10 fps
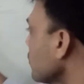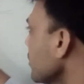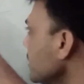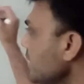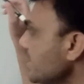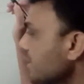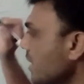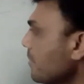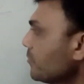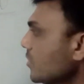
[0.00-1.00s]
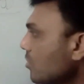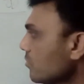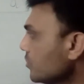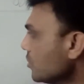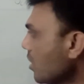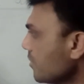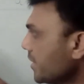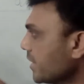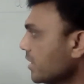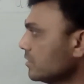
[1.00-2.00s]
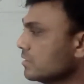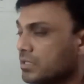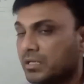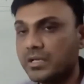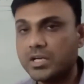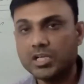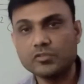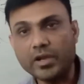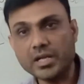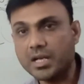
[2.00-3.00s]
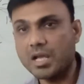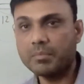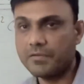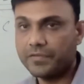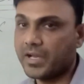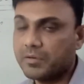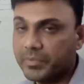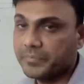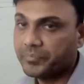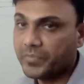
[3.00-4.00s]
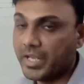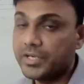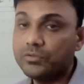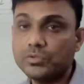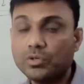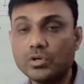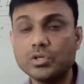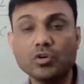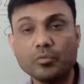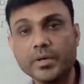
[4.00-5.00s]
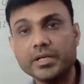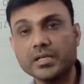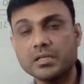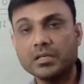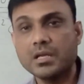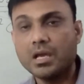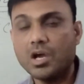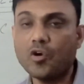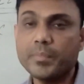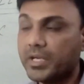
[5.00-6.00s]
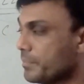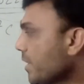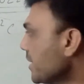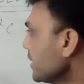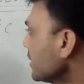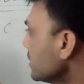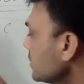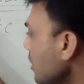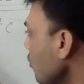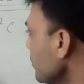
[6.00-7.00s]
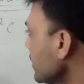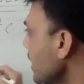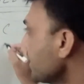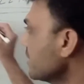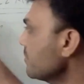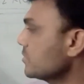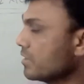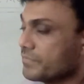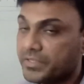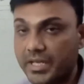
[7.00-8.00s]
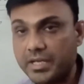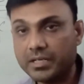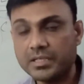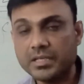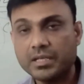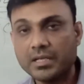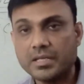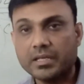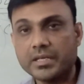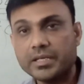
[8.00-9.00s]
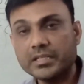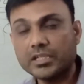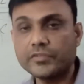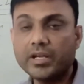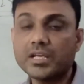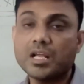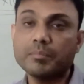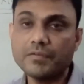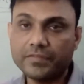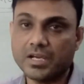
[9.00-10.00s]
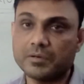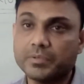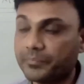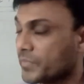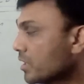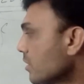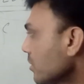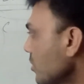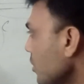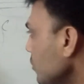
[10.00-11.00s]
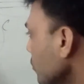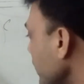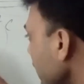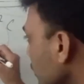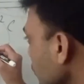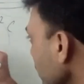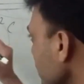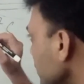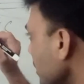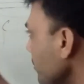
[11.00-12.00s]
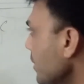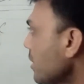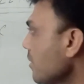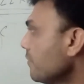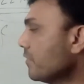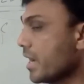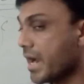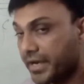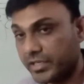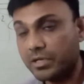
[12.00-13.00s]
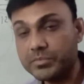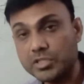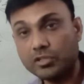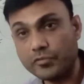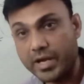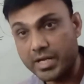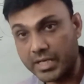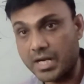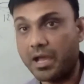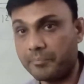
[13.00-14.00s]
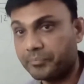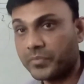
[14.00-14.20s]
quantity came? Now you have taken 12 gram of carbon and you don't know but how many particles and how many atoms are there in a 12 gram of carbon. Now to calculate number of atoms in 12 gram,